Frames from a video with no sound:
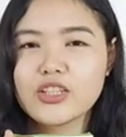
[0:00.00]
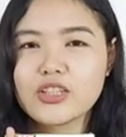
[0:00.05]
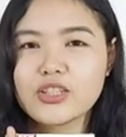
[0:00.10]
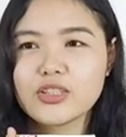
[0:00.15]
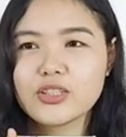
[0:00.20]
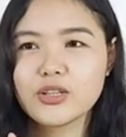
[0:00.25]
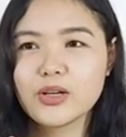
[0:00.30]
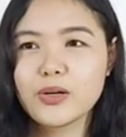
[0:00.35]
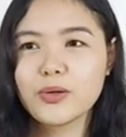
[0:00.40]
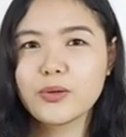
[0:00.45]

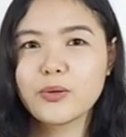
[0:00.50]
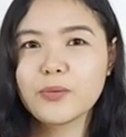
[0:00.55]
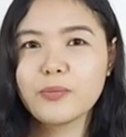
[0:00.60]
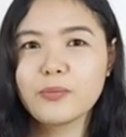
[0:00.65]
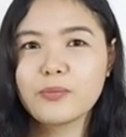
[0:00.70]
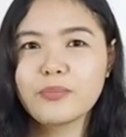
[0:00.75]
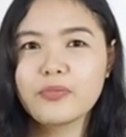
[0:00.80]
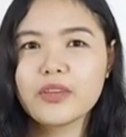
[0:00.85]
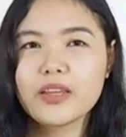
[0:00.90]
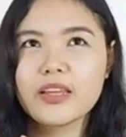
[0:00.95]

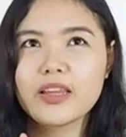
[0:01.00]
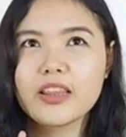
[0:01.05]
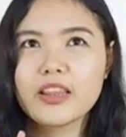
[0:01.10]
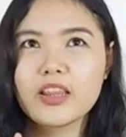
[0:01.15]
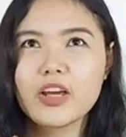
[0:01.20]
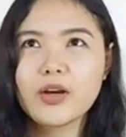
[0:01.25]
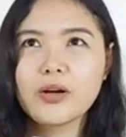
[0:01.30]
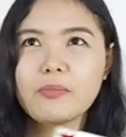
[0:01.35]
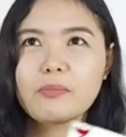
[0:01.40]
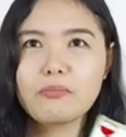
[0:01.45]
So,
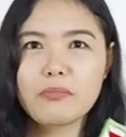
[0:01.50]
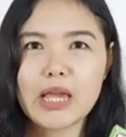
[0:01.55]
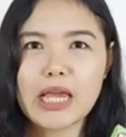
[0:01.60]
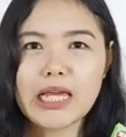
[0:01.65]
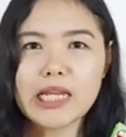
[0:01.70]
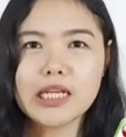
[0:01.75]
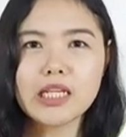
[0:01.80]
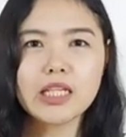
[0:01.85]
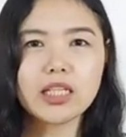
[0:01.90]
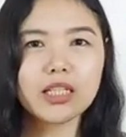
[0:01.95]
their
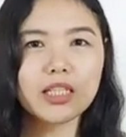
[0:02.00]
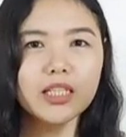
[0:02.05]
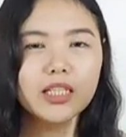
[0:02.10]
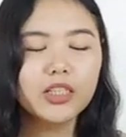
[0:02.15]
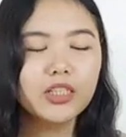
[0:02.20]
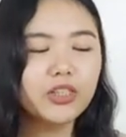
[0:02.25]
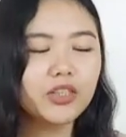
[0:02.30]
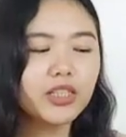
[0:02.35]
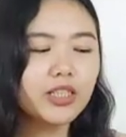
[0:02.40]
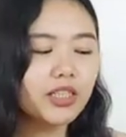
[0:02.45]
main
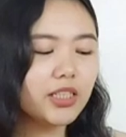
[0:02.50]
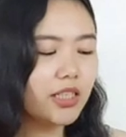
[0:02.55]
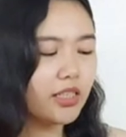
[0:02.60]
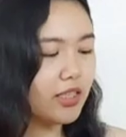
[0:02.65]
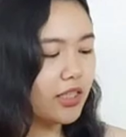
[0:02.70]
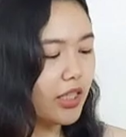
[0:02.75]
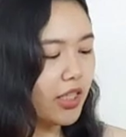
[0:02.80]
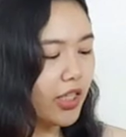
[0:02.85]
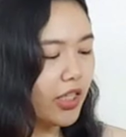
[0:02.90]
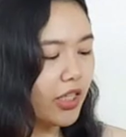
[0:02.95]

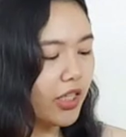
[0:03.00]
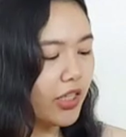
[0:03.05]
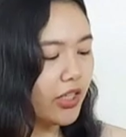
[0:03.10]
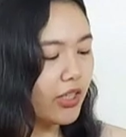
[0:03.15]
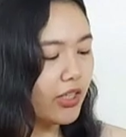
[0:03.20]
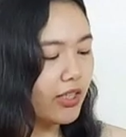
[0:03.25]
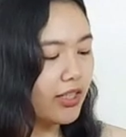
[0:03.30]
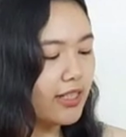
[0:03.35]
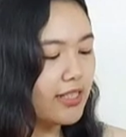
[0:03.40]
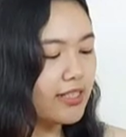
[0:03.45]
ingredient
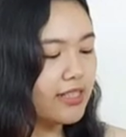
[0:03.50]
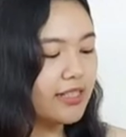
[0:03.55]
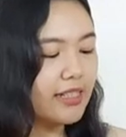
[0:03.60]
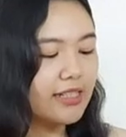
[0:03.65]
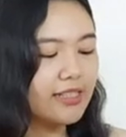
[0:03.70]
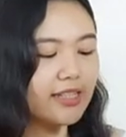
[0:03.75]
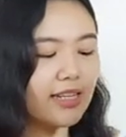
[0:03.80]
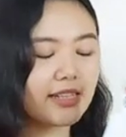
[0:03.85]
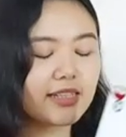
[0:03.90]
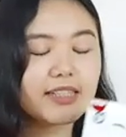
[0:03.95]
here is
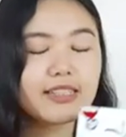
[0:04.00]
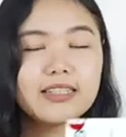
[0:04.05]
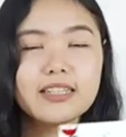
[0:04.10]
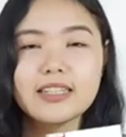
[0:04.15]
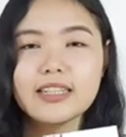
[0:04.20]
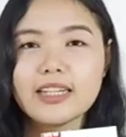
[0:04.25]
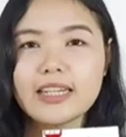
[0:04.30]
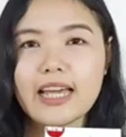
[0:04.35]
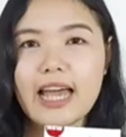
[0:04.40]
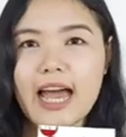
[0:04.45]
the
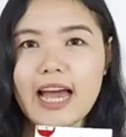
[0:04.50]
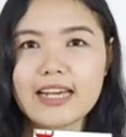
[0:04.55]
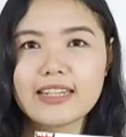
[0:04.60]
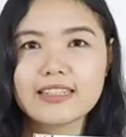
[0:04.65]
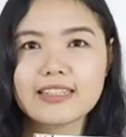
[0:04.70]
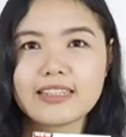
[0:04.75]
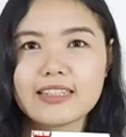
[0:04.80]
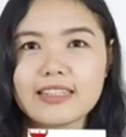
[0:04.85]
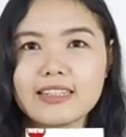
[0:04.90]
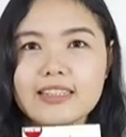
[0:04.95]
salicylic
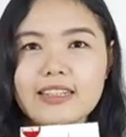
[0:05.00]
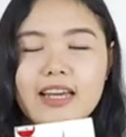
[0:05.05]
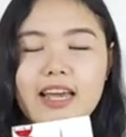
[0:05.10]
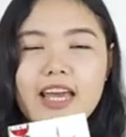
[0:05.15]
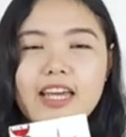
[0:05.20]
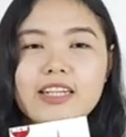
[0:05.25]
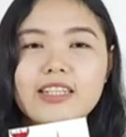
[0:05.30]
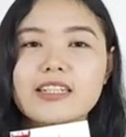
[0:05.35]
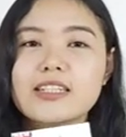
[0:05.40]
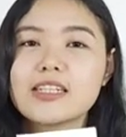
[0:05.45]
acid
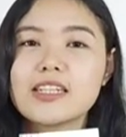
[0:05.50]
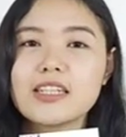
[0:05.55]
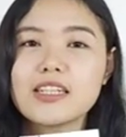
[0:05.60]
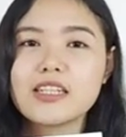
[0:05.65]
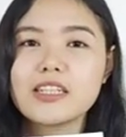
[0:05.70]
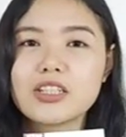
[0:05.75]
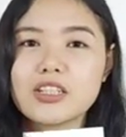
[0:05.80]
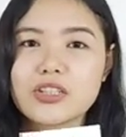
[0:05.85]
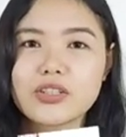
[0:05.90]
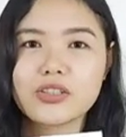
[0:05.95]
and
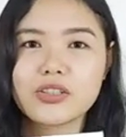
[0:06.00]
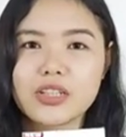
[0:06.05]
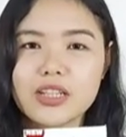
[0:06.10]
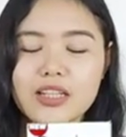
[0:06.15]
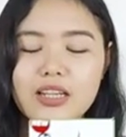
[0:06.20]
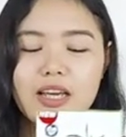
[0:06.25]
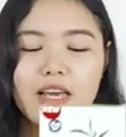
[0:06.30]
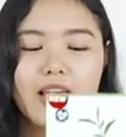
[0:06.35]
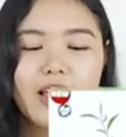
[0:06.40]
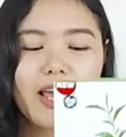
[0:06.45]
tea
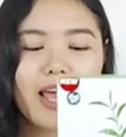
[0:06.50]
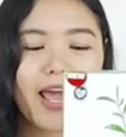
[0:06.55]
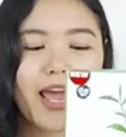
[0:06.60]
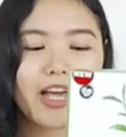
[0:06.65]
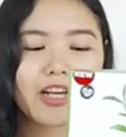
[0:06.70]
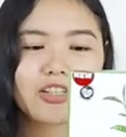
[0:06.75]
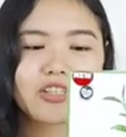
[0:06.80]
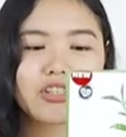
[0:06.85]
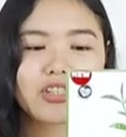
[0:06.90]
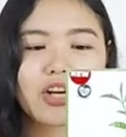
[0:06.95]
tree
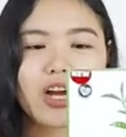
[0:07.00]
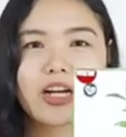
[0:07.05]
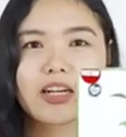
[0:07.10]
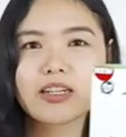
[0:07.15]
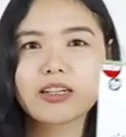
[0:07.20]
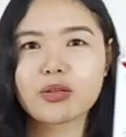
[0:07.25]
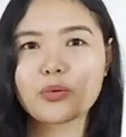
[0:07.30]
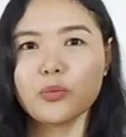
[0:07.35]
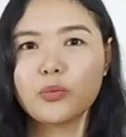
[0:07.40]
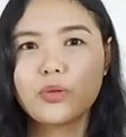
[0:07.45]

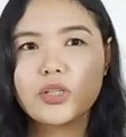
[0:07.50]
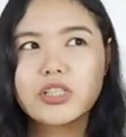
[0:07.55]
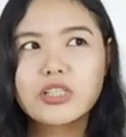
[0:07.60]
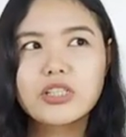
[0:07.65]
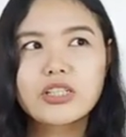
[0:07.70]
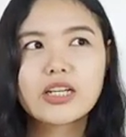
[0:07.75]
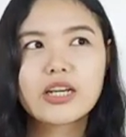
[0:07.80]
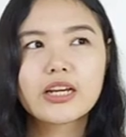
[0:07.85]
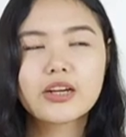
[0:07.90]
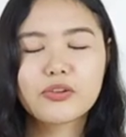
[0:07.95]
extract,
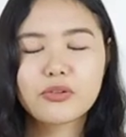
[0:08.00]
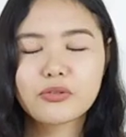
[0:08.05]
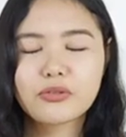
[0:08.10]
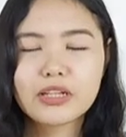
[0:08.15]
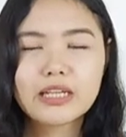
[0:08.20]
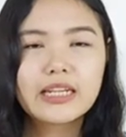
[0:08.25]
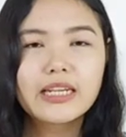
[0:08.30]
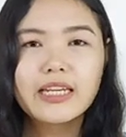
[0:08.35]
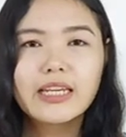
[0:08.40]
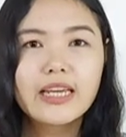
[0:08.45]
which
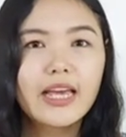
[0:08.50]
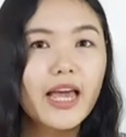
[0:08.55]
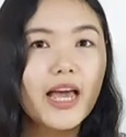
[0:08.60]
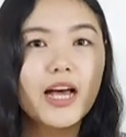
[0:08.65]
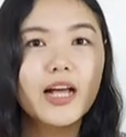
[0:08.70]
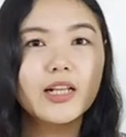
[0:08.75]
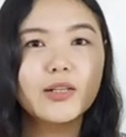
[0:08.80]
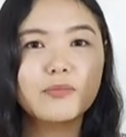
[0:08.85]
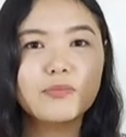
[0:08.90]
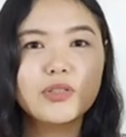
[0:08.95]
really
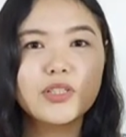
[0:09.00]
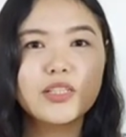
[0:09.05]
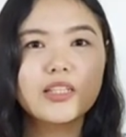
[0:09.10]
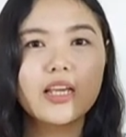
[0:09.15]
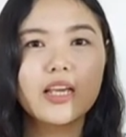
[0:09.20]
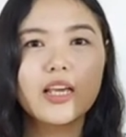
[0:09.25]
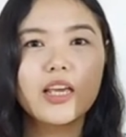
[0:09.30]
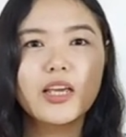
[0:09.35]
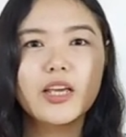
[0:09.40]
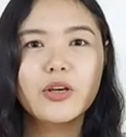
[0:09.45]

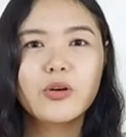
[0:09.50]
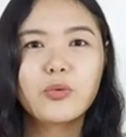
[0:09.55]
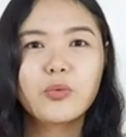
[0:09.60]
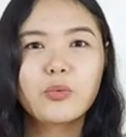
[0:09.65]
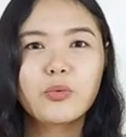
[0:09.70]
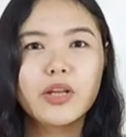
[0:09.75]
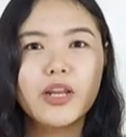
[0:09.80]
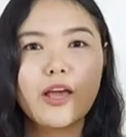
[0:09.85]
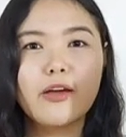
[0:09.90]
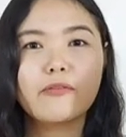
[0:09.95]
helps
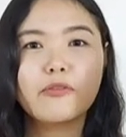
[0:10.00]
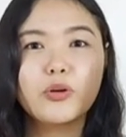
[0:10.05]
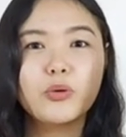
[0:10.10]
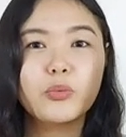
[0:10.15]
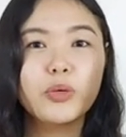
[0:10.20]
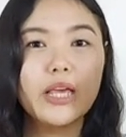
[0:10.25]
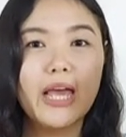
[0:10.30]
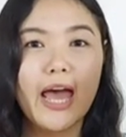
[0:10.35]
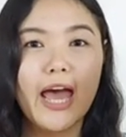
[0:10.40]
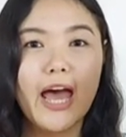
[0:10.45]

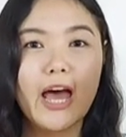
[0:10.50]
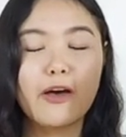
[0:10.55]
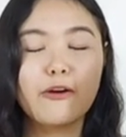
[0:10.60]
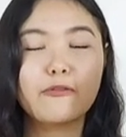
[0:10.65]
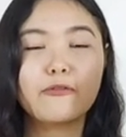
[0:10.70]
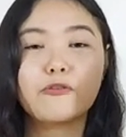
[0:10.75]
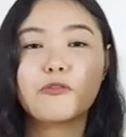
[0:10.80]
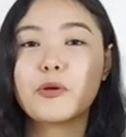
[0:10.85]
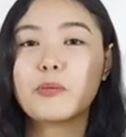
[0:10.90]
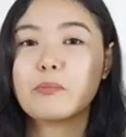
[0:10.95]
whenever we
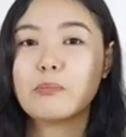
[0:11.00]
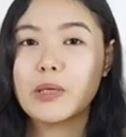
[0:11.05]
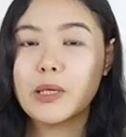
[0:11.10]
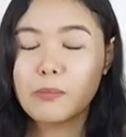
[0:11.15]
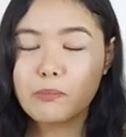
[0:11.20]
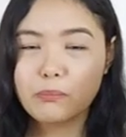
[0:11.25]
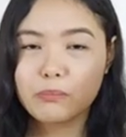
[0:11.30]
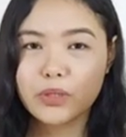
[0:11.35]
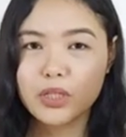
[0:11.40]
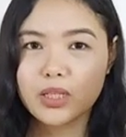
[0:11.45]
have
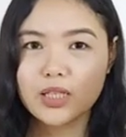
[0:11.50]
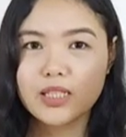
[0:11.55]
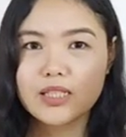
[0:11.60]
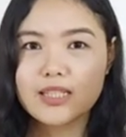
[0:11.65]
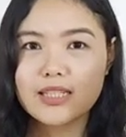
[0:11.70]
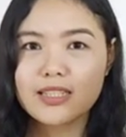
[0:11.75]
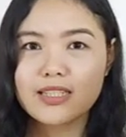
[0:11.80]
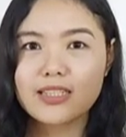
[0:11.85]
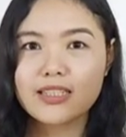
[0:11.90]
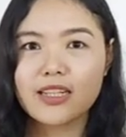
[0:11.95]

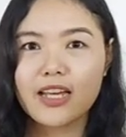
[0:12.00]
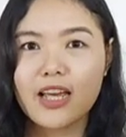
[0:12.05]
pimples.